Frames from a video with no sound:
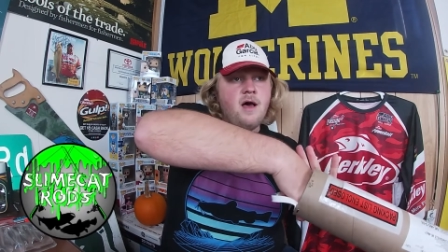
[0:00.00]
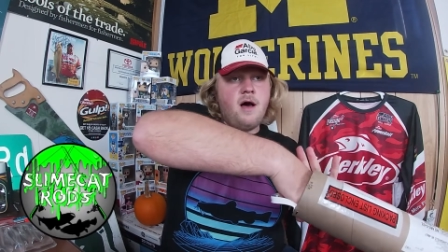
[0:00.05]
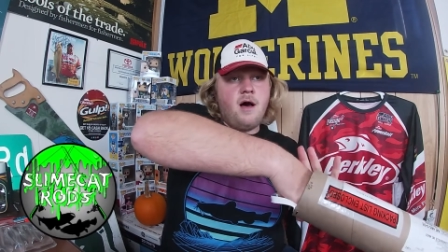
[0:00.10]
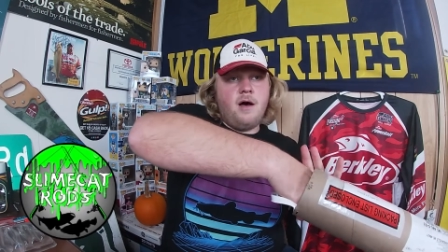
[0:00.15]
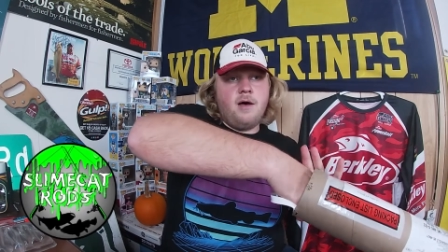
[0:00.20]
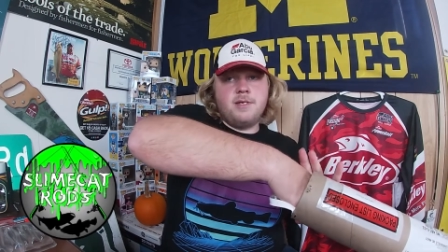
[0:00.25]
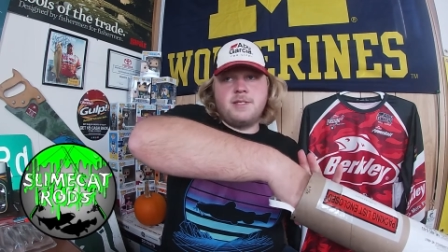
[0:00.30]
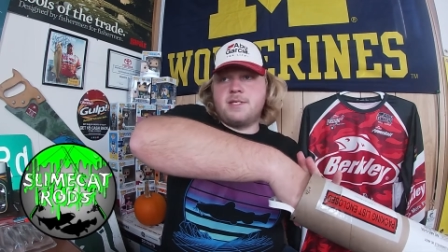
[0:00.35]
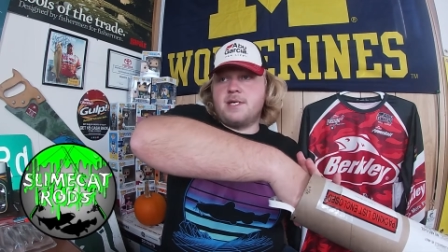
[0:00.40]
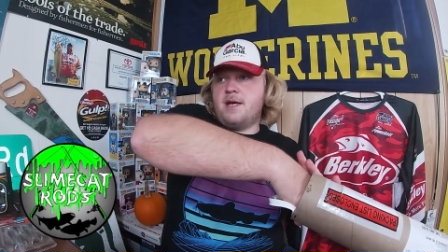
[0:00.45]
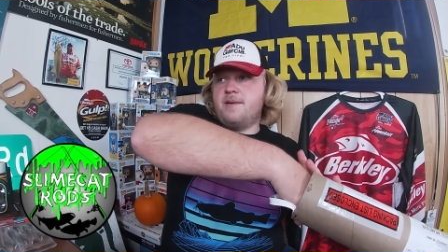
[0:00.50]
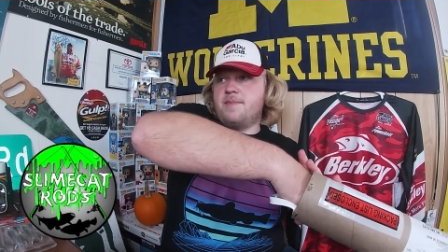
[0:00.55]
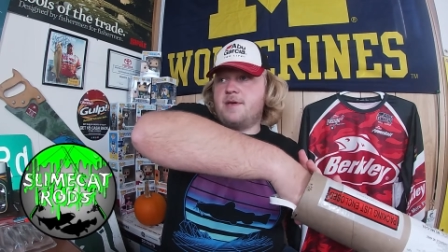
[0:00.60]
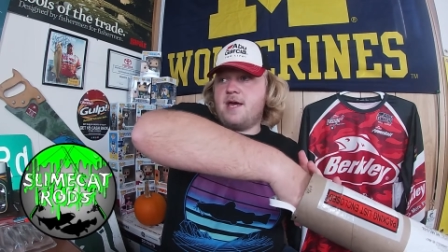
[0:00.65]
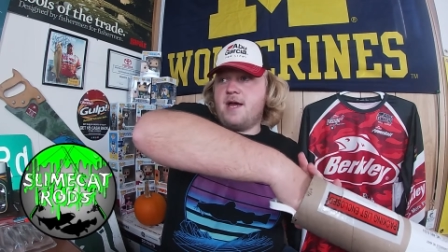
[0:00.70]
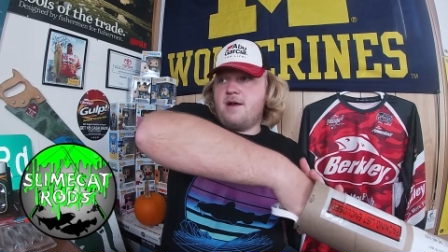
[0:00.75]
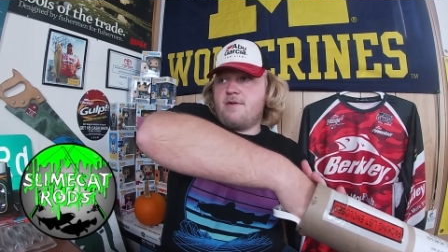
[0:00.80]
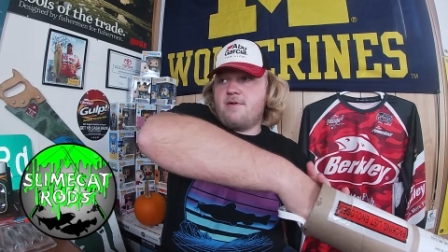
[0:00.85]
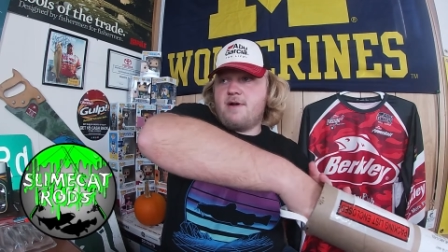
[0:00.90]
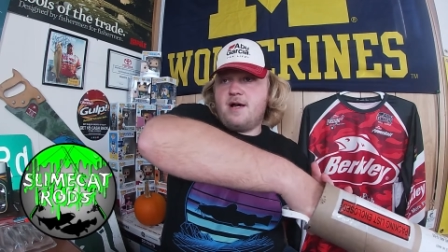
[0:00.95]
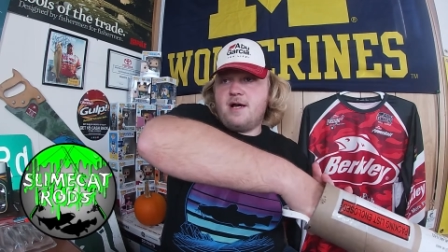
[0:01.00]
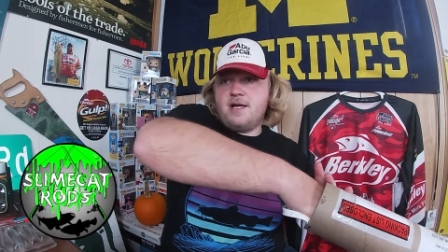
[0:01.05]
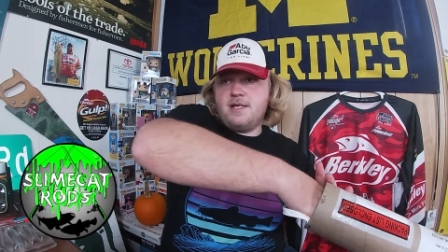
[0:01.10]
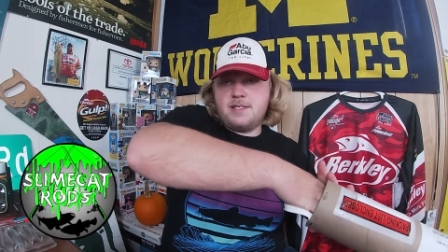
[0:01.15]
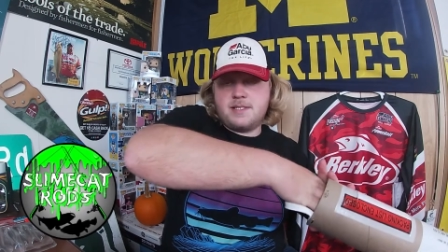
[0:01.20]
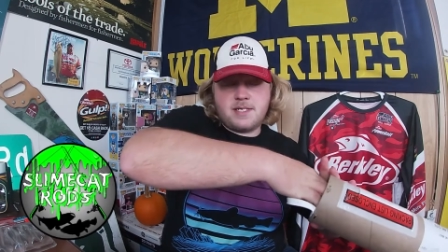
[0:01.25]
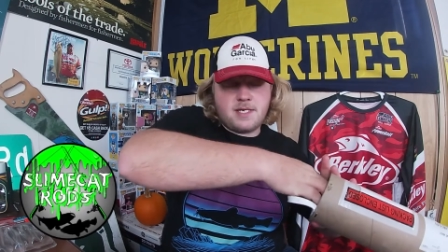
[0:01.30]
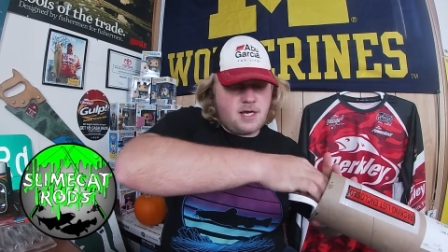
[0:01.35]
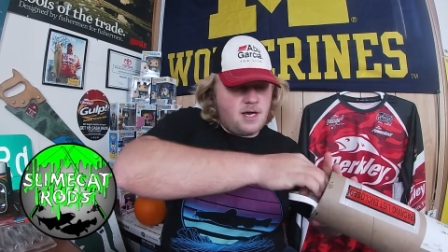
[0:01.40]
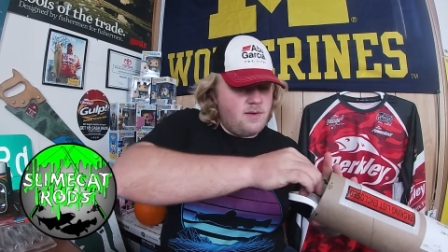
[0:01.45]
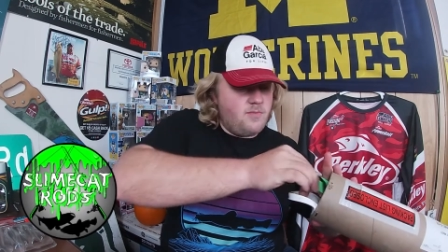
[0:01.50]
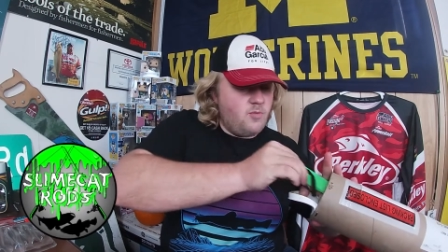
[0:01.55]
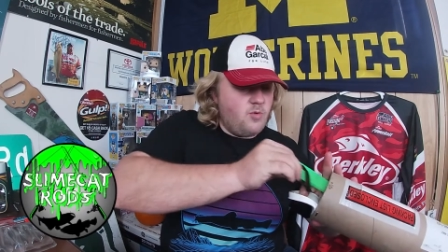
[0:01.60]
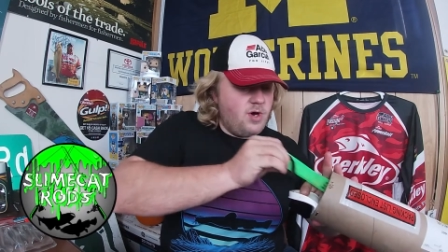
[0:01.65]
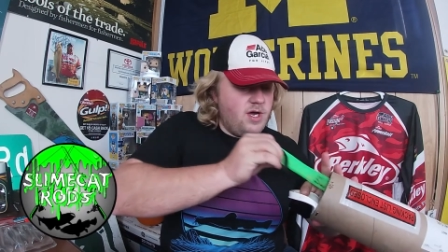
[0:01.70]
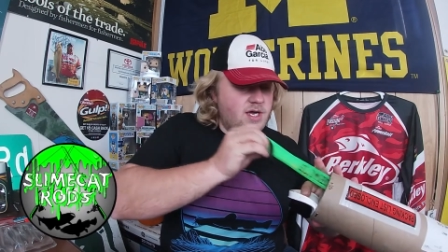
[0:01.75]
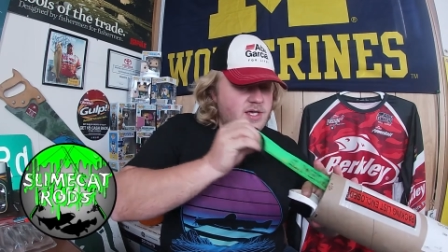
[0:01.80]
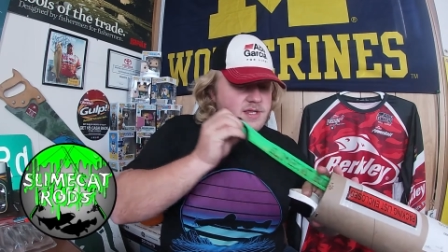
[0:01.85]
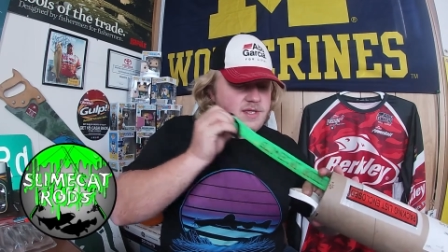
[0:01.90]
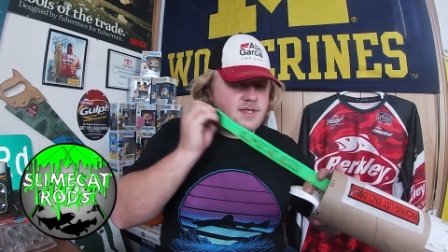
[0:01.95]
All Slimecat rods come
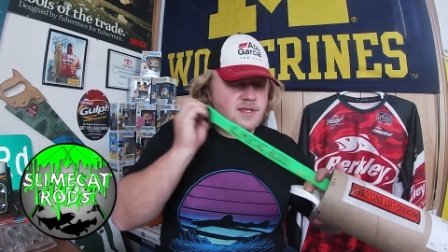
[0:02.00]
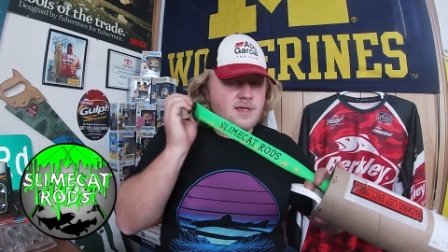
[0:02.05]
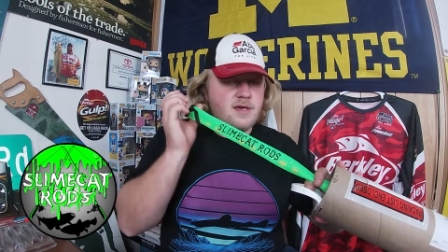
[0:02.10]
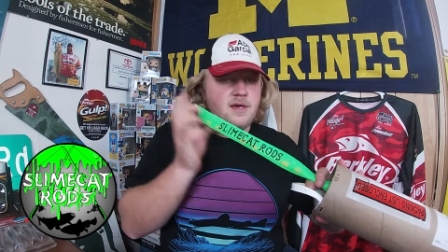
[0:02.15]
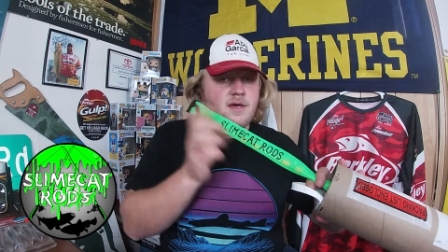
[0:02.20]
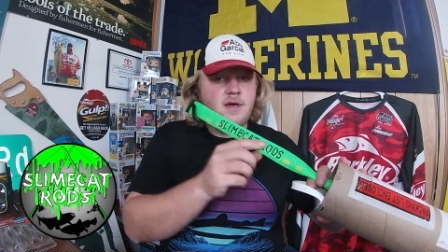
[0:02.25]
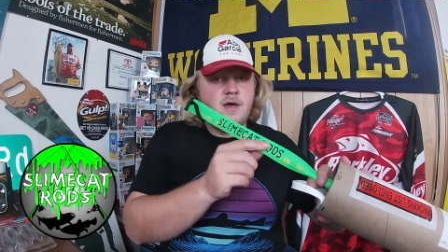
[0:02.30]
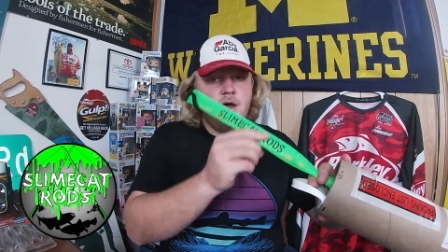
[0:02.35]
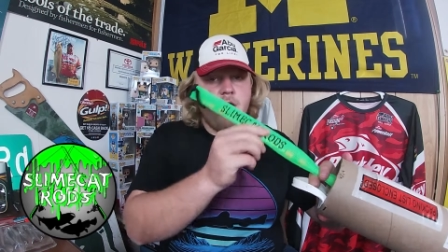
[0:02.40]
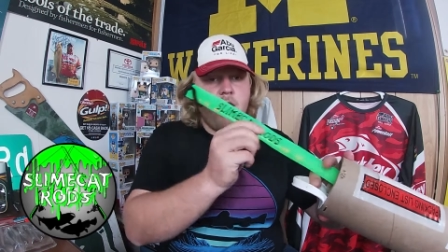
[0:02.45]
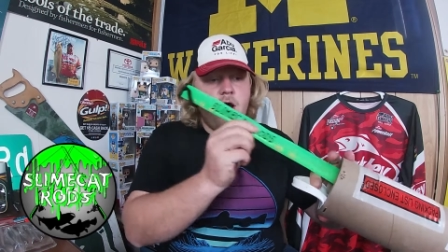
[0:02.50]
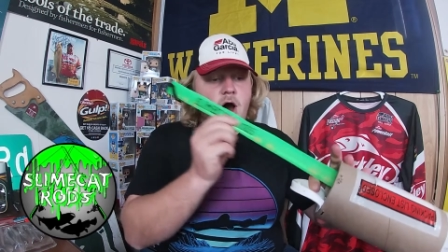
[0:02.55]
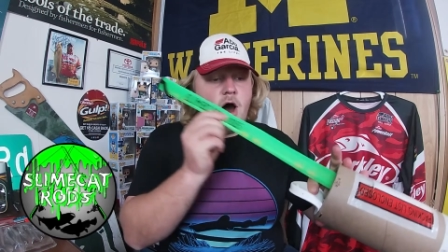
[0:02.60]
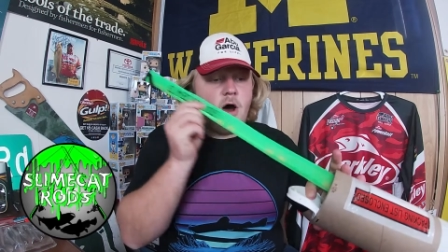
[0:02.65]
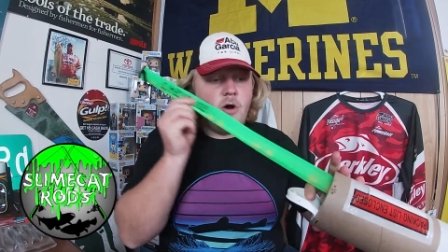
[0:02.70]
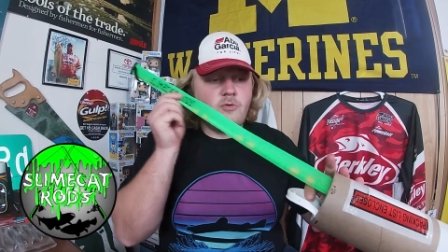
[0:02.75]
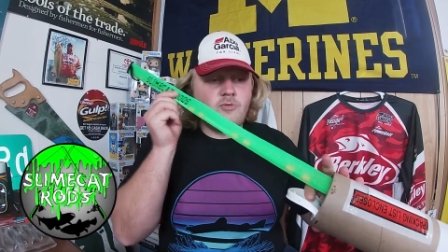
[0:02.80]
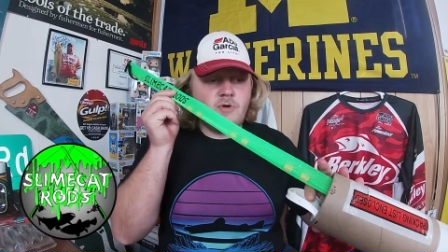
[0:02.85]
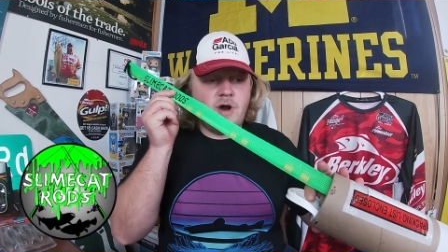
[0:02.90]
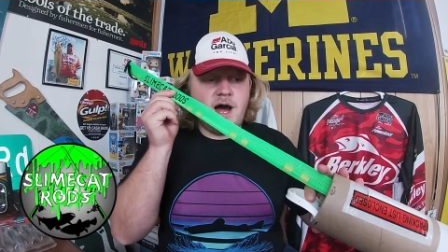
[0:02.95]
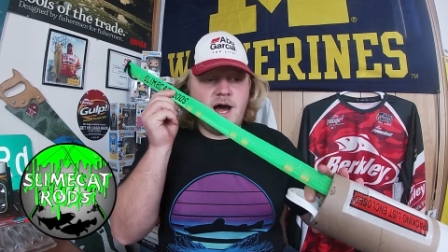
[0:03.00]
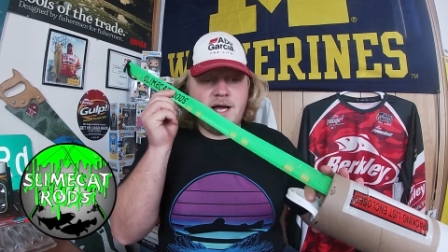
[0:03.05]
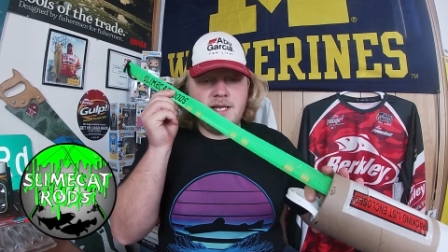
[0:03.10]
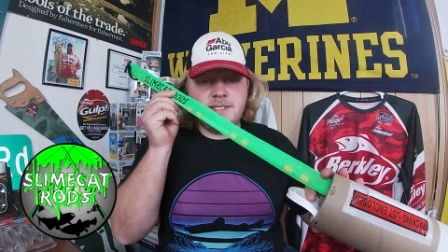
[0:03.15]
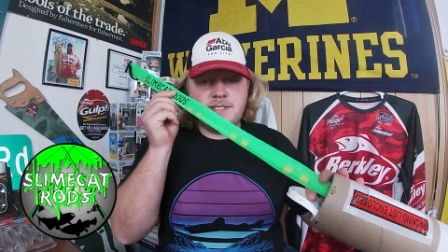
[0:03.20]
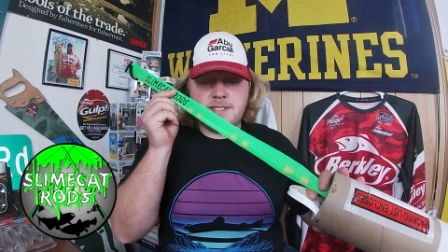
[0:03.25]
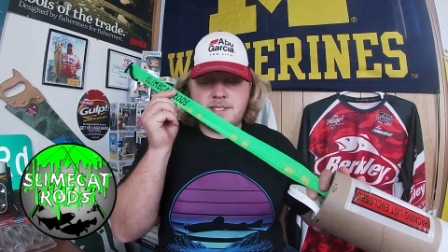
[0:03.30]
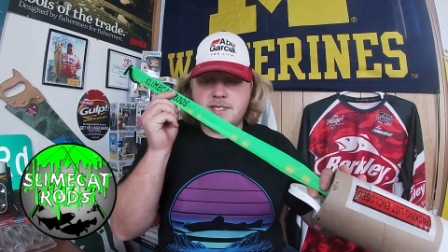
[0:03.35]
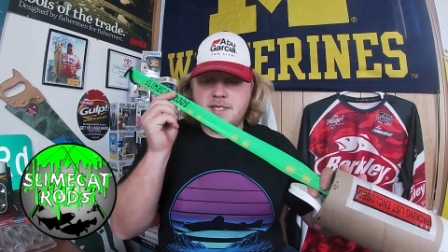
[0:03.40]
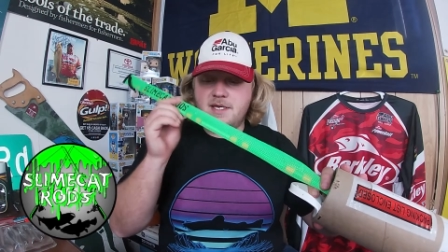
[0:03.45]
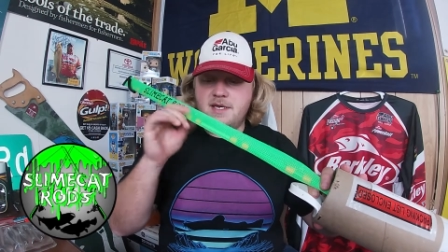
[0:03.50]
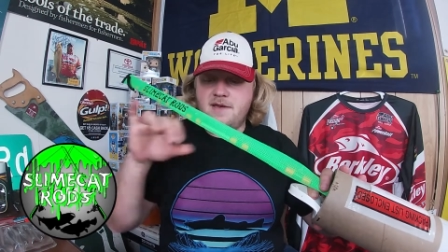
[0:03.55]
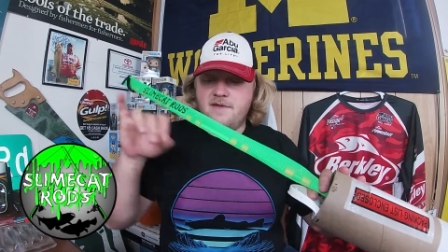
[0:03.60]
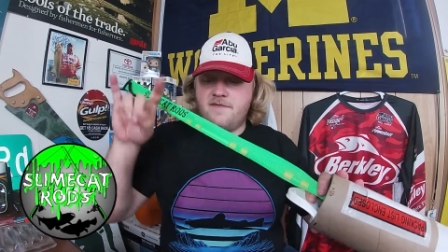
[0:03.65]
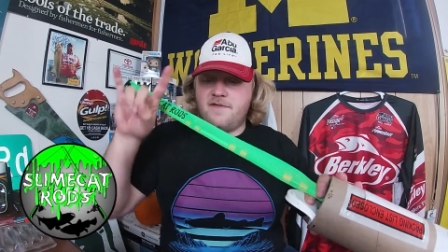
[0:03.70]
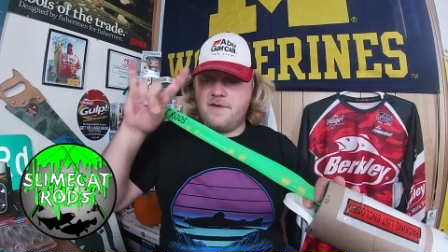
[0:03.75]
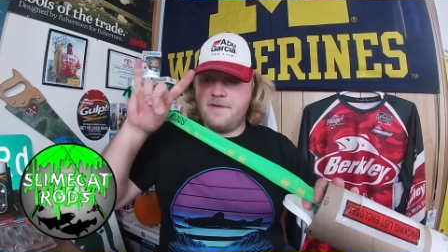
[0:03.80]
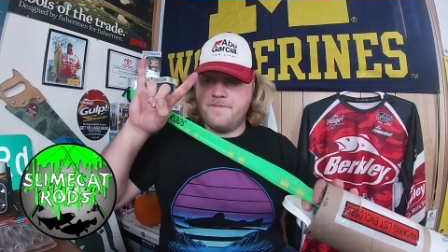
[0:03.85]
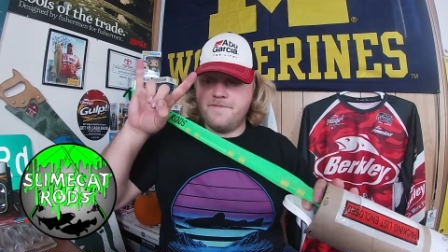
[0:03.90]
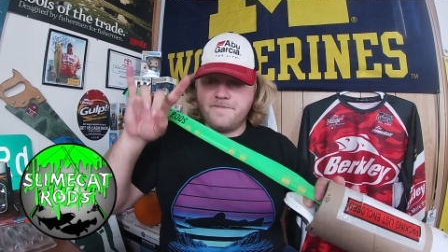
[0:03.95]
with a rod
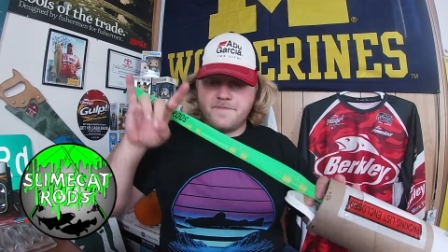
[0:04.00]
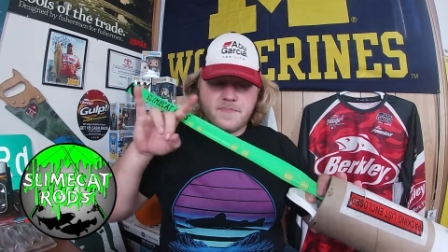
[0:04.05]
sleeve,